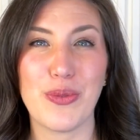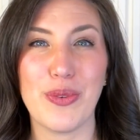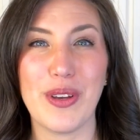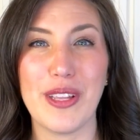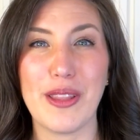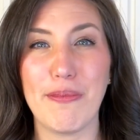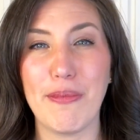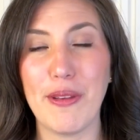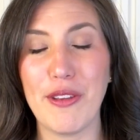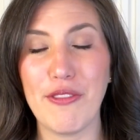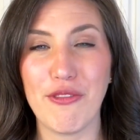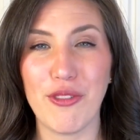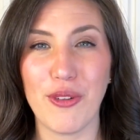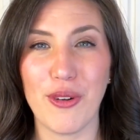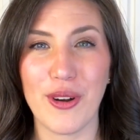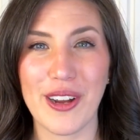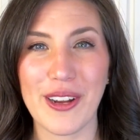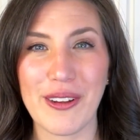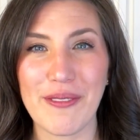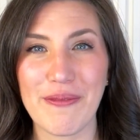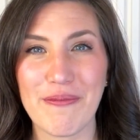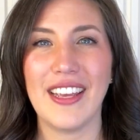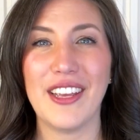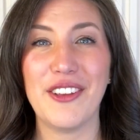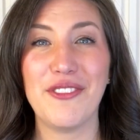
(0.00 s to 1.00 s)
with
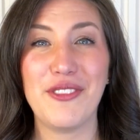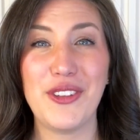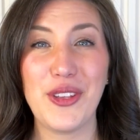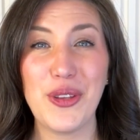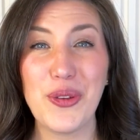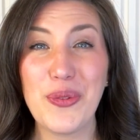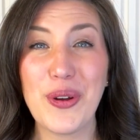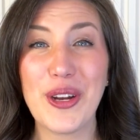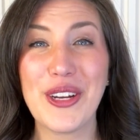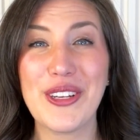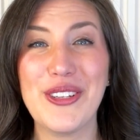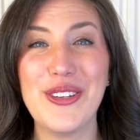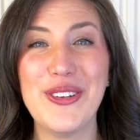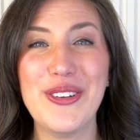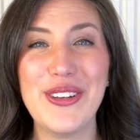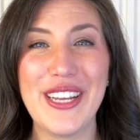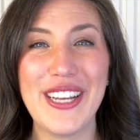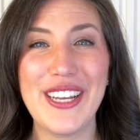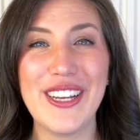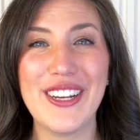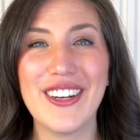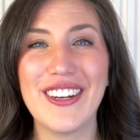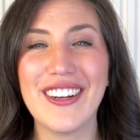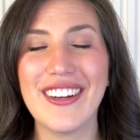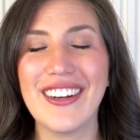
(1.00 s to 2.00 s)
before. If you are new
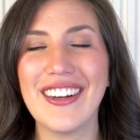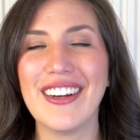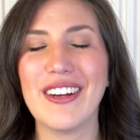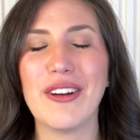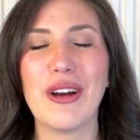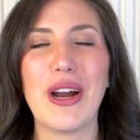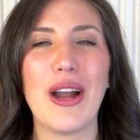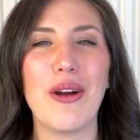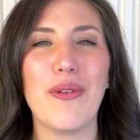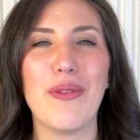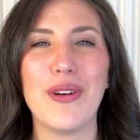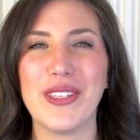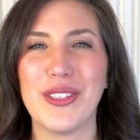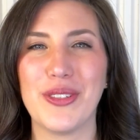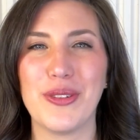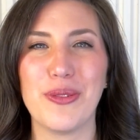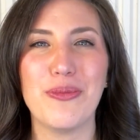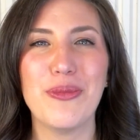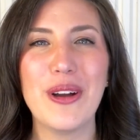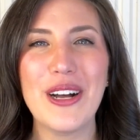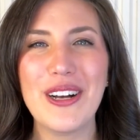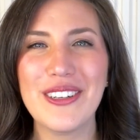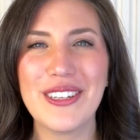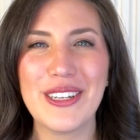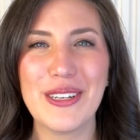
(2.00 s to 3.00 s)
here, I want to
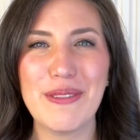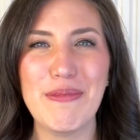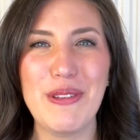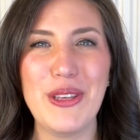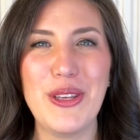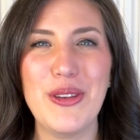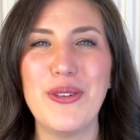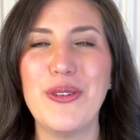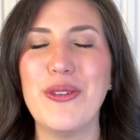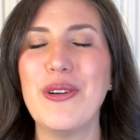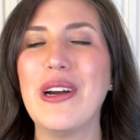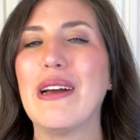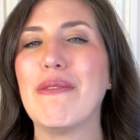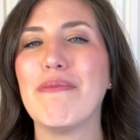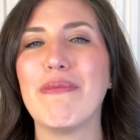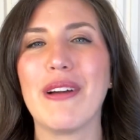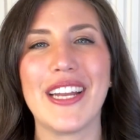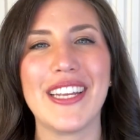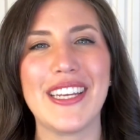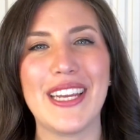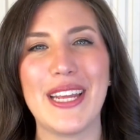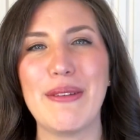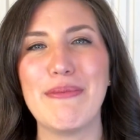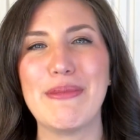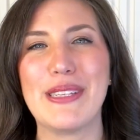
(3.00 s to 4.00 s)
welcome you. My
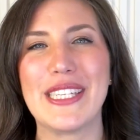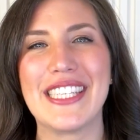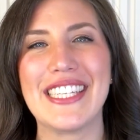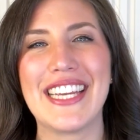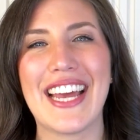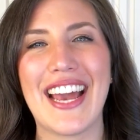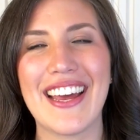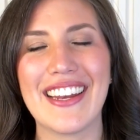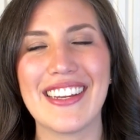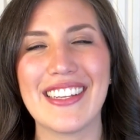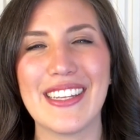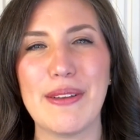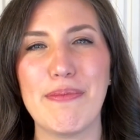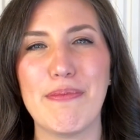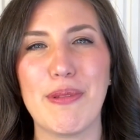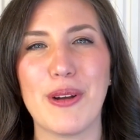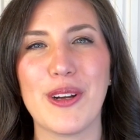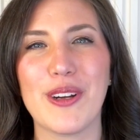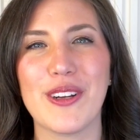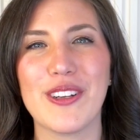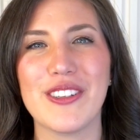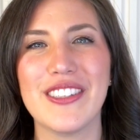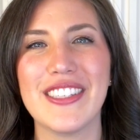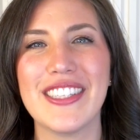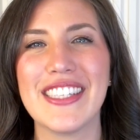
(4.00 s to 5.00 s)
name is Natalie
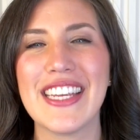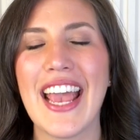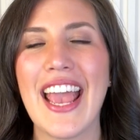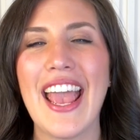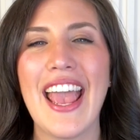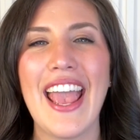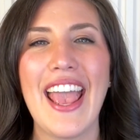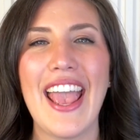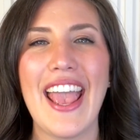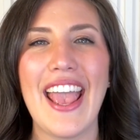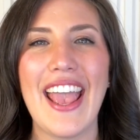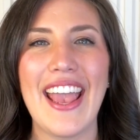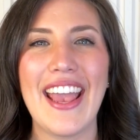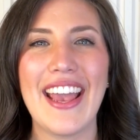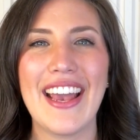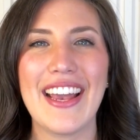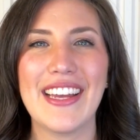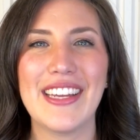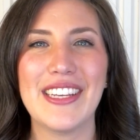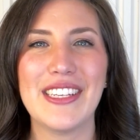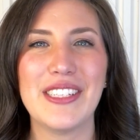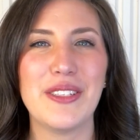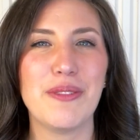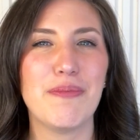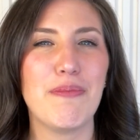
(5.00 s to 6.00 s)
Burns,
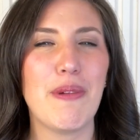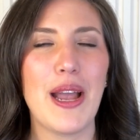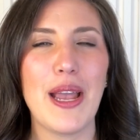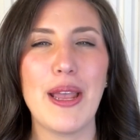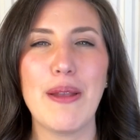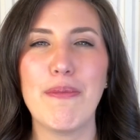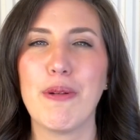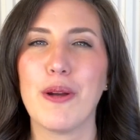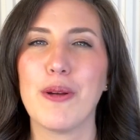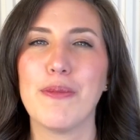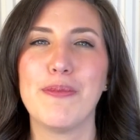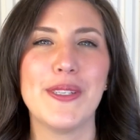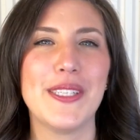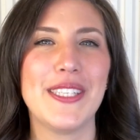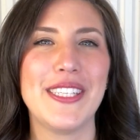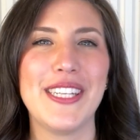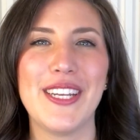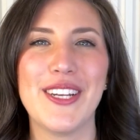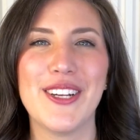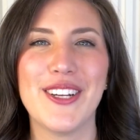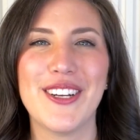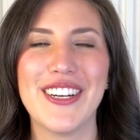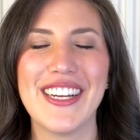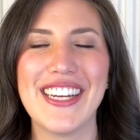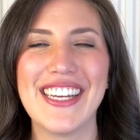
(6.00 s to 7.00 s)
and my purpose
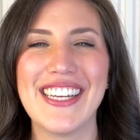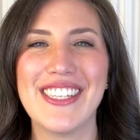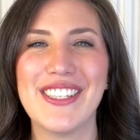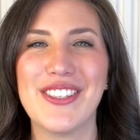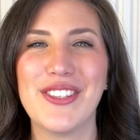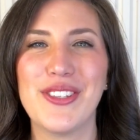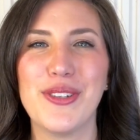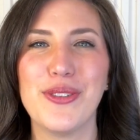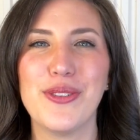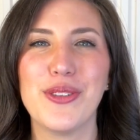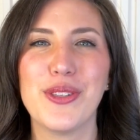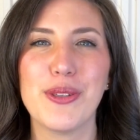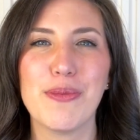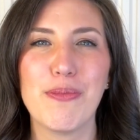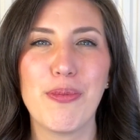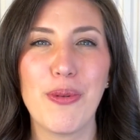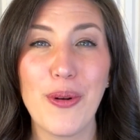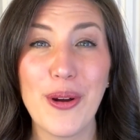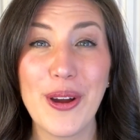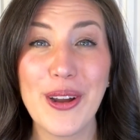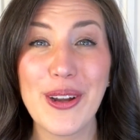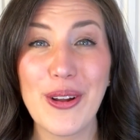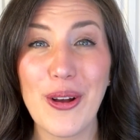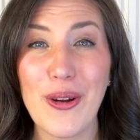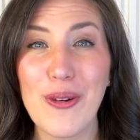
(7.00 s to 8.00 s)
here is to
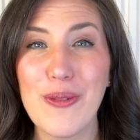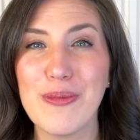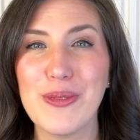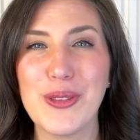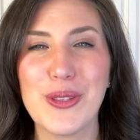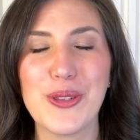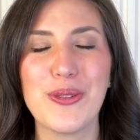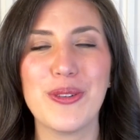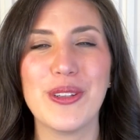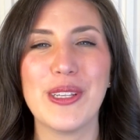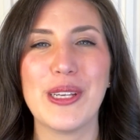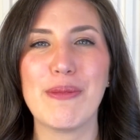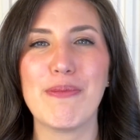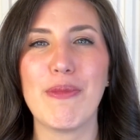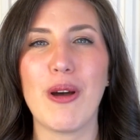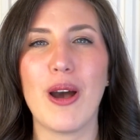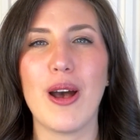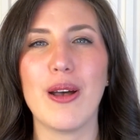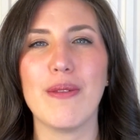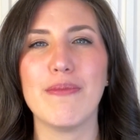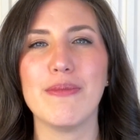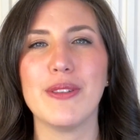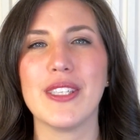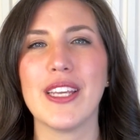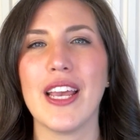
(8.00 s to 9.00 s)
support homeschooling
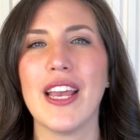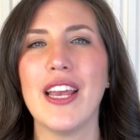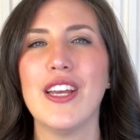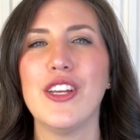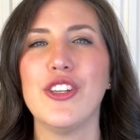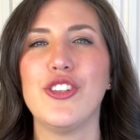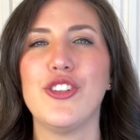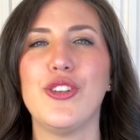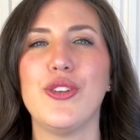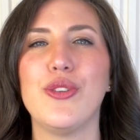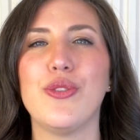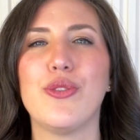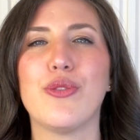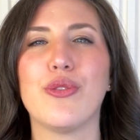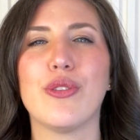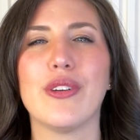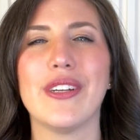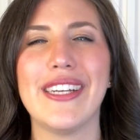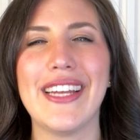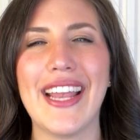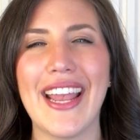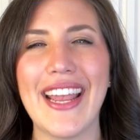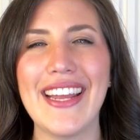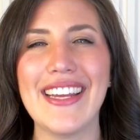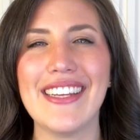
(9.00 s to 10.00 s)
moms to
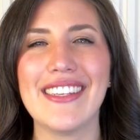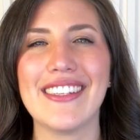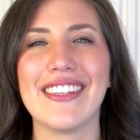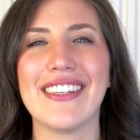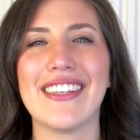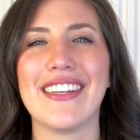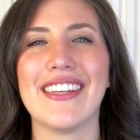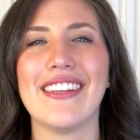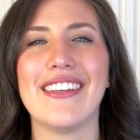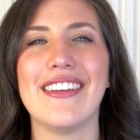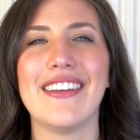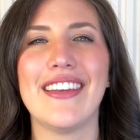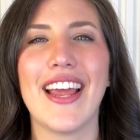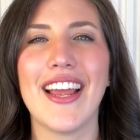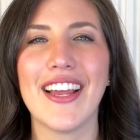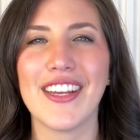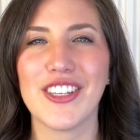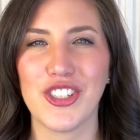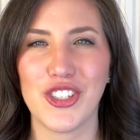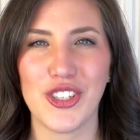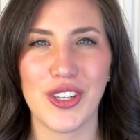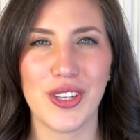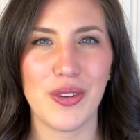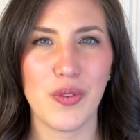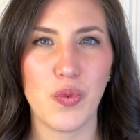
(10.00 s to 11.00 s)
create
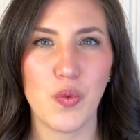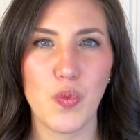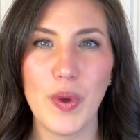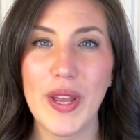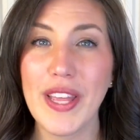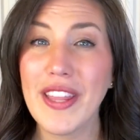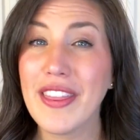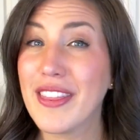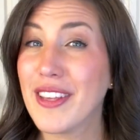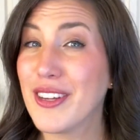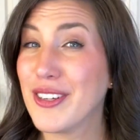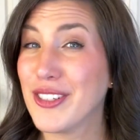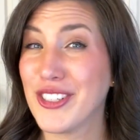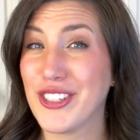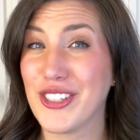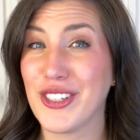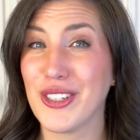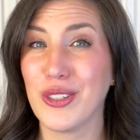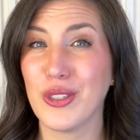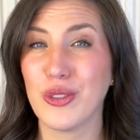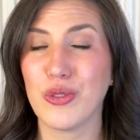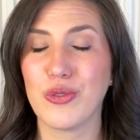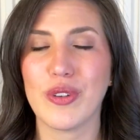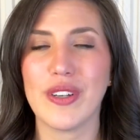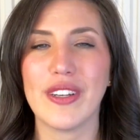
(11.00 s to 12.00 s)
connection with their
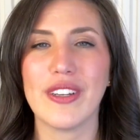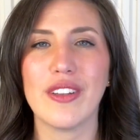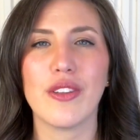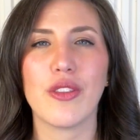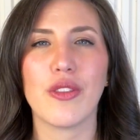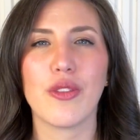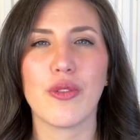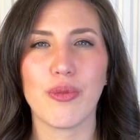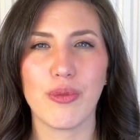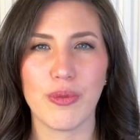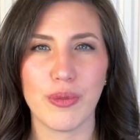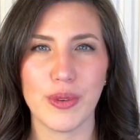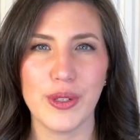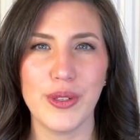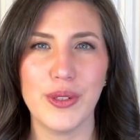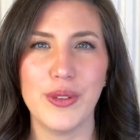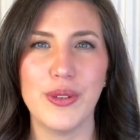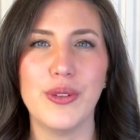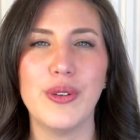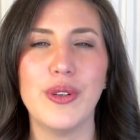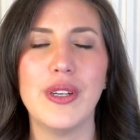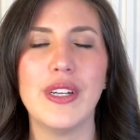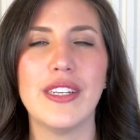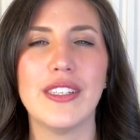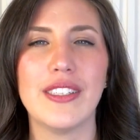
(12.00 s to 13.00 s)
children
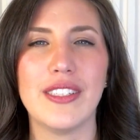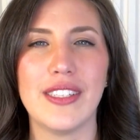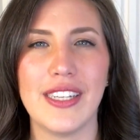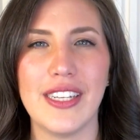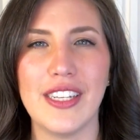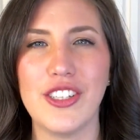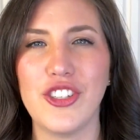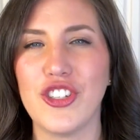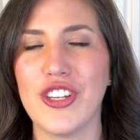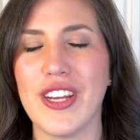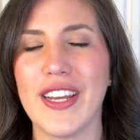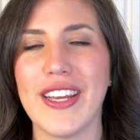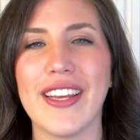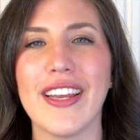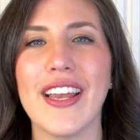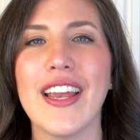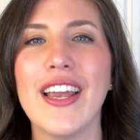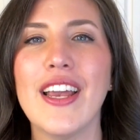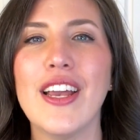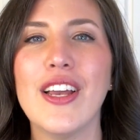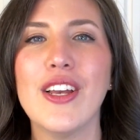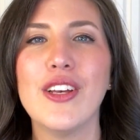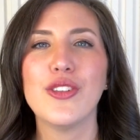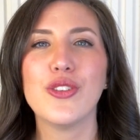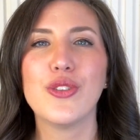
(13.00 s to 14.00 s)
through teaching
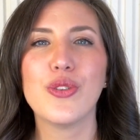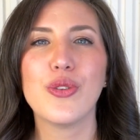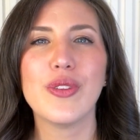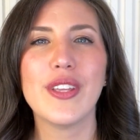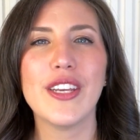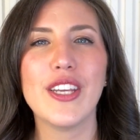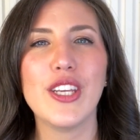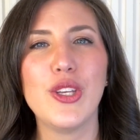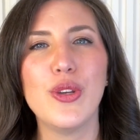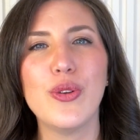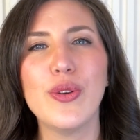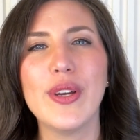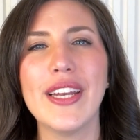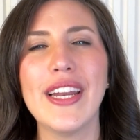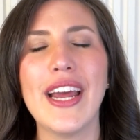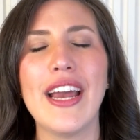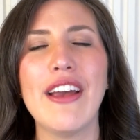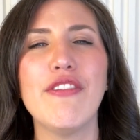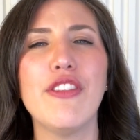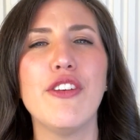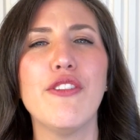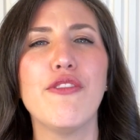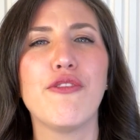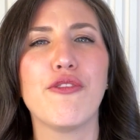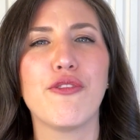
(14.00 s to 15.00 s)
so that you can
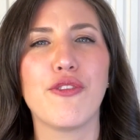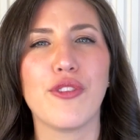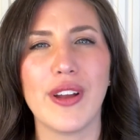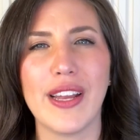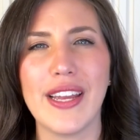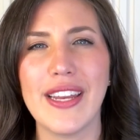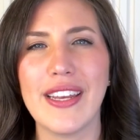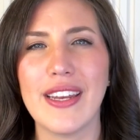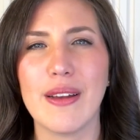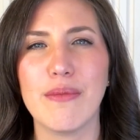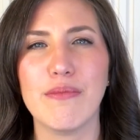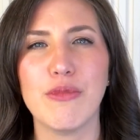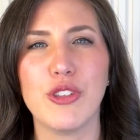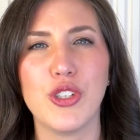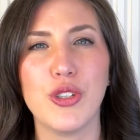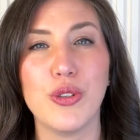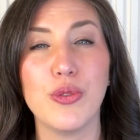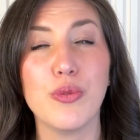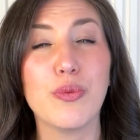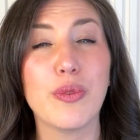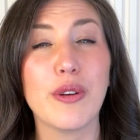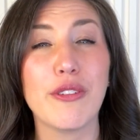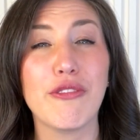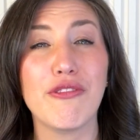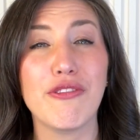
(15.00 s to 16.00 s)
have the freedom to
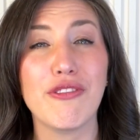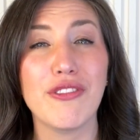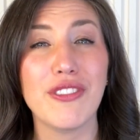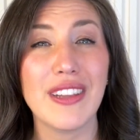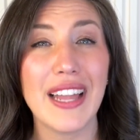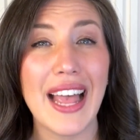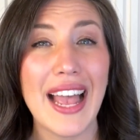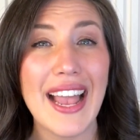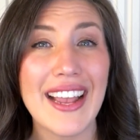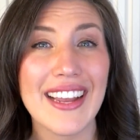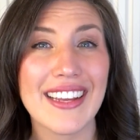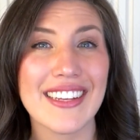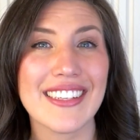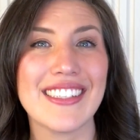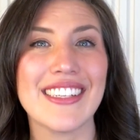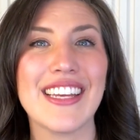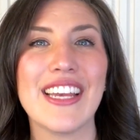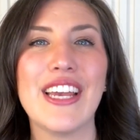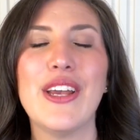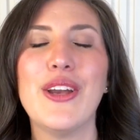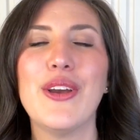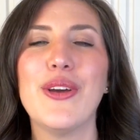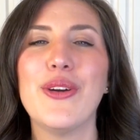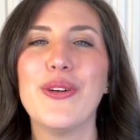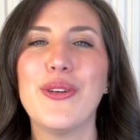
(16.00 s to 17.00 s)
reflect
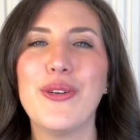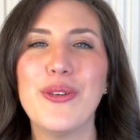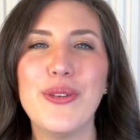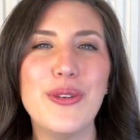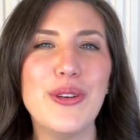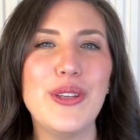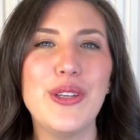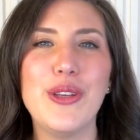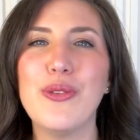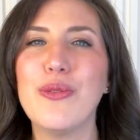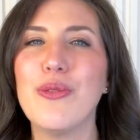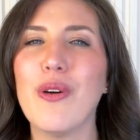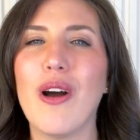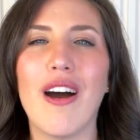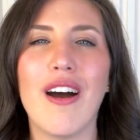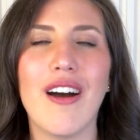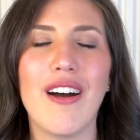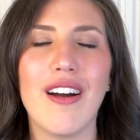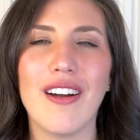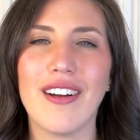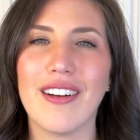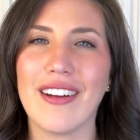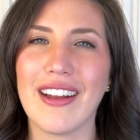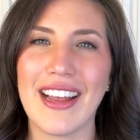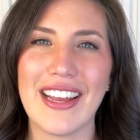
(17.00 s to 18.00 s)
who you
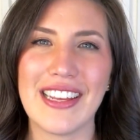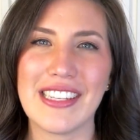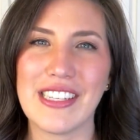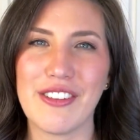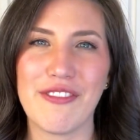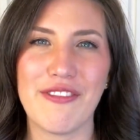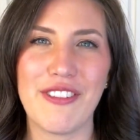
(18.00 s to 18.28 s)
are as a